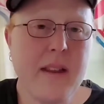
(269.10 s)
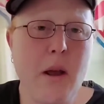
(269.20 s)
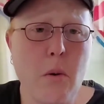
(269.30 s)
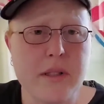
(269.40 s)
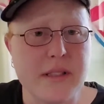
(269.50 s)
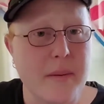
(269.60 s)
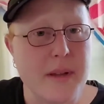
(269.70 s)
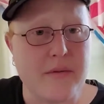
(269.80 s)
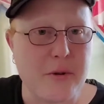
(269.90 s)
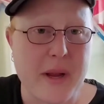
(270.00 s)
or some
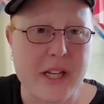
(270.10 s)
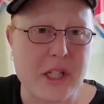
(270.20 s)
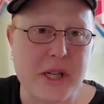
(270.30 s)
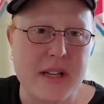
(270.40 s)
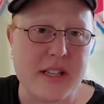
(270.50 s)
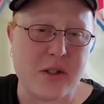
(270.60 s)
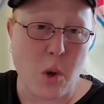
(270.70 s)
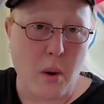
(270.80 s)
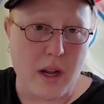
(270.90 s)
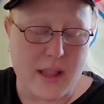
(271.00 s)
information
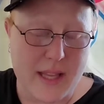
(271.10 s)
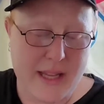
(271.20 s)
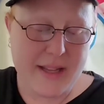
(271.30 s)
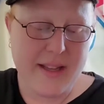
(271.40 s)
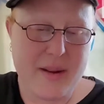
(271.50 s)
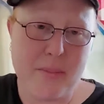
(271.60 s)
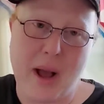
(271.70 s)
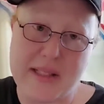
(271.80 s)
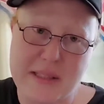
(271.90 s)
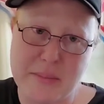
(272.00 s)
historically,
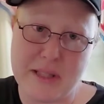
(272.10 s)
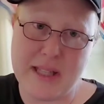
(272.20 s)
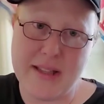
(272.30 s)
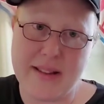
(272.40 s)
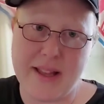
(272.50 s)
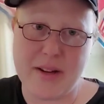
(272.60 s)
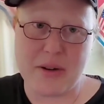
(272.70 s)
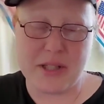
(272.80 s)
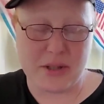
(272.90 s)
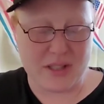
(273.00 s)
possibly, that you're
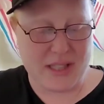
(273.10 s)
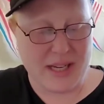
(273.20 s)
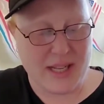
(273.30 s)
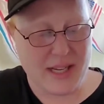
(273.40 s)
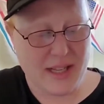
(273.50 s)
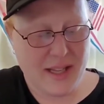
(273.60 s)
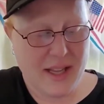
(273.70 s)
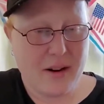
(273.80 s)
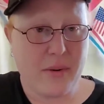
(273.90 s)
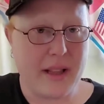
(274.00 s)
interested in
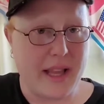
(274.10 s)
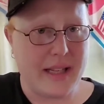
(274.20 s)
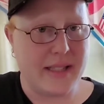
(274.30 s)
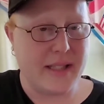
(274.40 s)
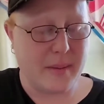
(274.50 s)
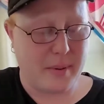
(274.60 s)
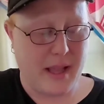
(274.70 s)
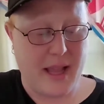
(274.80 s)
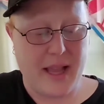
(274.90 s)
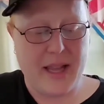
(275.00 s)
related to the
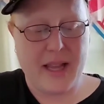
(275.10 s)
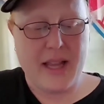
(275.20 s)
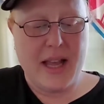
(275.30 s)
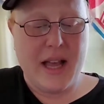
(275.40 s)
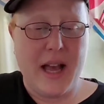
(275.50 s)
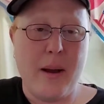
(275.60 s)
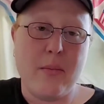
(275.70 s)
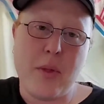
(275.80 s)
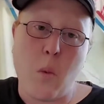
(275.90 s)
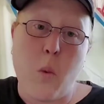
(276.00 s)
play.
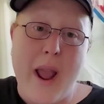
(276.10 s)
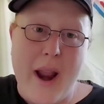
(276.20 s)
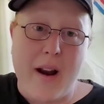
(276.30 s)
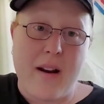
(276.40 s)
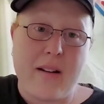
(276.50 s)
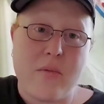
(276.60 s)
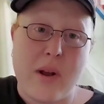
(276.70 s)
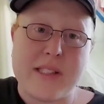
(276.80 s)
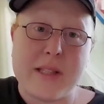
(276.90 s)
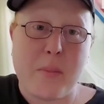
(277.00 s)
The where,
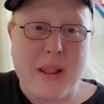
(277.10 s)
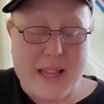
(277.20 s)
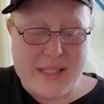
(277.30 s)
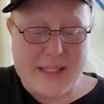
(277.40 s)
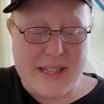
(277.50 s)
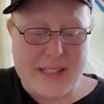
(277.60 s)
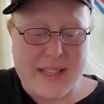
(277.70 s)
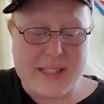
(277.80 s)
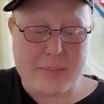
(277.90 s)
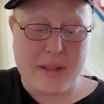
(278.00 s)
what's the place that it
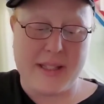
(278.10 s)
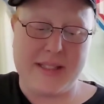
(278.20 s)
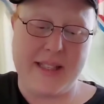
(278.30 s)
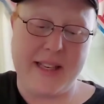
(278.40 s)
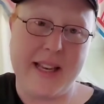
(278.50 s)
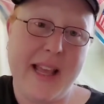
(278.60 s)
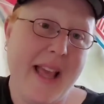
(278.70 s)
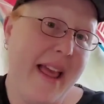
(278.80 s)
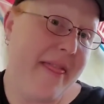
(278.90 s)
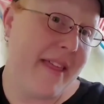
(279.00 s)
takes place in,
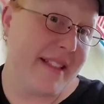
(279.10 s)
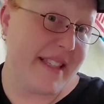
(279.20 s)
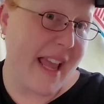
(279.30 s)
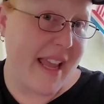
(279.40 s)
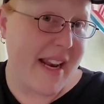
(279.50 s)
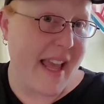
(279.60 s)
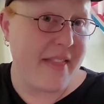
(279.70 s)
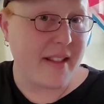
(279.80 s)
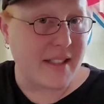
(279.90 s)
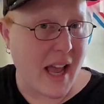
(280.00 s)
the date
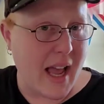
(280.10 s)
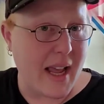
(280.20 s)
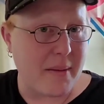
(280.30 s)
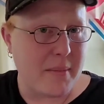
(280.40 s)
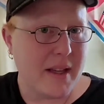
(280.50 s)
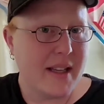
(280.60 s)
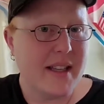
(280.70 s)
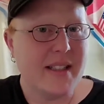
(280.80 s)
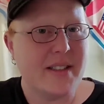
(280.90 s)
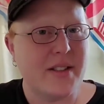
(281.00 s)
and the time.
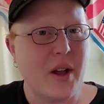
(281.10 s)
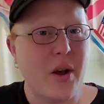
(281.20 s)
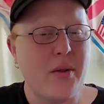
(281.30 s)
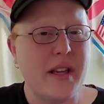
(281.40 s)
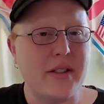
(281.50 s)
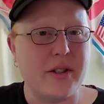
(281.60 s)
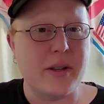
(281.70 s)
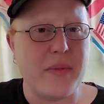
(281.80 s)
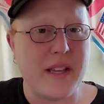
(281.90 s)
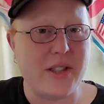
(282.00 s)
So these are
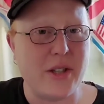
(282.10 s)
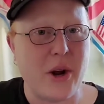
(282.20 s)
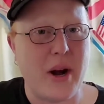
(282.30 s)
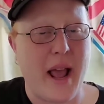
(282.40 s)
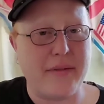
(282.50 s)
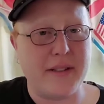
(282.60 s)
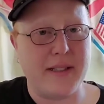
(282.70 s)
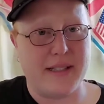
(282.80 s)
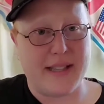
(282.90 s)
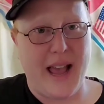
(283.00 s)
some things you're going to have to
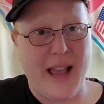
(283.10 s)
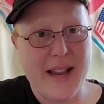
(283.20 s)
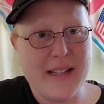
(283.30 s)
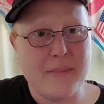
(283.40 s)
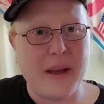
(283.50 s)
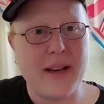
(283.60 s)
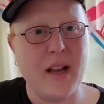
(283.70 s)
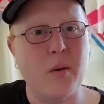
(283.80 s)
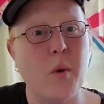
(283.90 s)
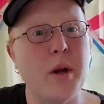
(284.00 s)
decide
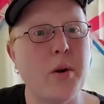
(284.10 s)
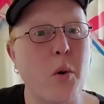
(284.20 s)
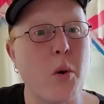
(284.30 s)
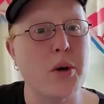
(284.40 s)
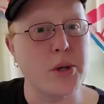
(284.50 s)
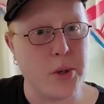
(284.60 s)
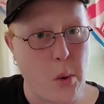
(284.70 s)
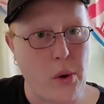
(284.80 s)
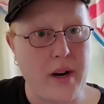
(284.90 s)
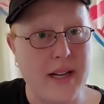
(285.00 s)
depending on what your
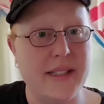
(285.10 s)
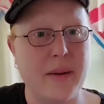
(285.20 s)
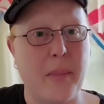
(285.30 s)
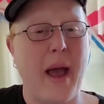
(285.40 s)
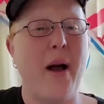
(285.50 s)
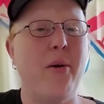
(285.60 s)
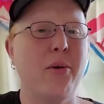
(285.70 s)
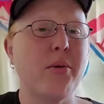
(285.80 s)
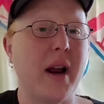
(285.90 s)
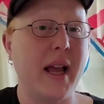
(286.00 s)
story is
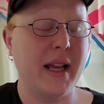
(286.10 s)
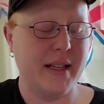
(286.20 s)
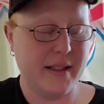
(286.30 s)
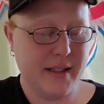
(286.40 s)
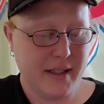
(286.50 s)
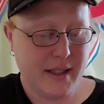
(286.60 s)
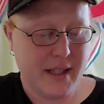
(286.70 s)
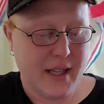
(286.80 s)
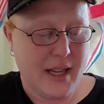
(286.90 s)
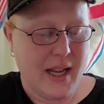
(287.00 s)
about, right?
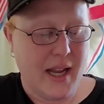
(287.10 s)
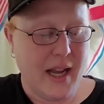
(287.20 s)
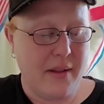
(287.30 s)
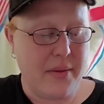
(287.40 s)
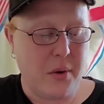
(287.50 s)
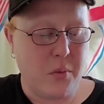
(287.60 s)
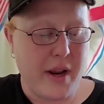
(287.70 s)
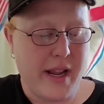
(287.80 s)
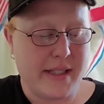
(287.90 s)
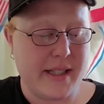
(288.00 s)
The
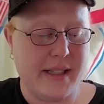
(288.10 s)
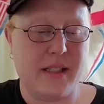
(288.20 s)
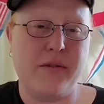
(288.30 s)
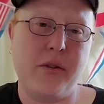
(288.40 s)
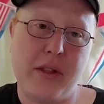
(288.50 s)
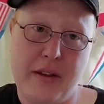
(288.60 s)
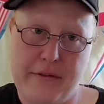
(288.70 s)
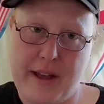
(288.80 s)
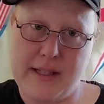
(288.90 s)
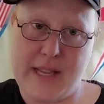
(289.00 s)
reasons for the
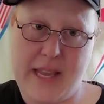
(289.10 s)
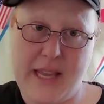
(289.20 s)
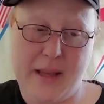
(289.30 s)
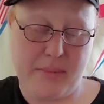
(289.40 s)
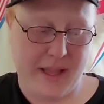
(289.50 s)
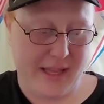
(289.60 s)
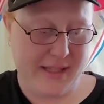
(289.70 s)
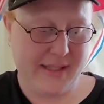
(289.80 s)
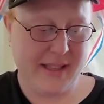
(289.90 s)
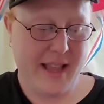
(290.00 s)
event taking
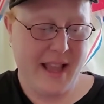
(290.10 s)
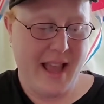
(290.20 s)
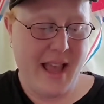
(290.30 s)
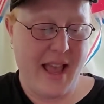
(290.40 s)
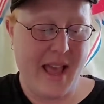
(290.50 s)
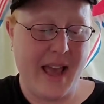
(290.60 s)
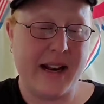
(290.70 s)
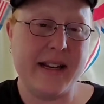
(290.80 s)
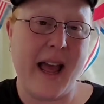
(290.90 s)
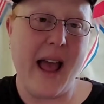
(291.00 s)
place,
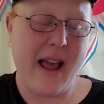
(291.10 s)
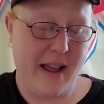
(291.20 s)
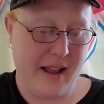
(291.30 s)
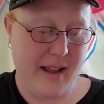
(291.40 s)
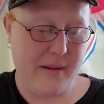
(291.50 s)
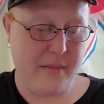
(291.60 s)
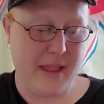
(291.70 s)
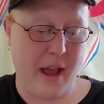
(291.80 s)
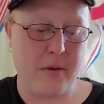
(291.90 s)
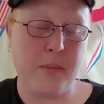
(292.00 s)
and
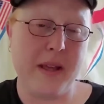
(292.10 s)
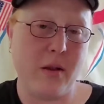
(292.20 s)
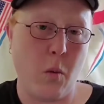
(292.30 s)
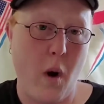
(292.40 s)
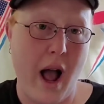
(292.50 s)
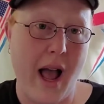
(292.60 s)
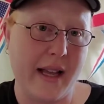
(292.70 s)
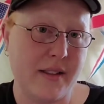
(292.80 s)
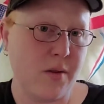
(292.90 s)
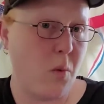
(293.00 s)
that would be the
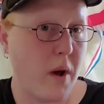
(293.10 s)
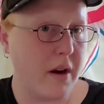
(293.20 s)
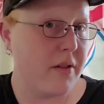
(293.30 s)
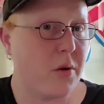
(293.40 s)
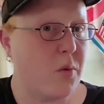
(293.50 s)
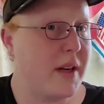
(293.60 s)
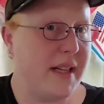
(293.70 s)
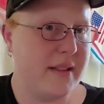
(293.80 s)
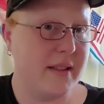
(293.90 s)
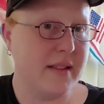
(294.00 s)
why. So what are the
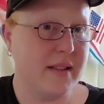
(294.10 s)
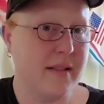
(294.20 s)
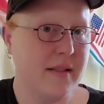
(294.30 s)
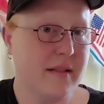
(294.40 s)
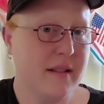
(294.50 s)
reasons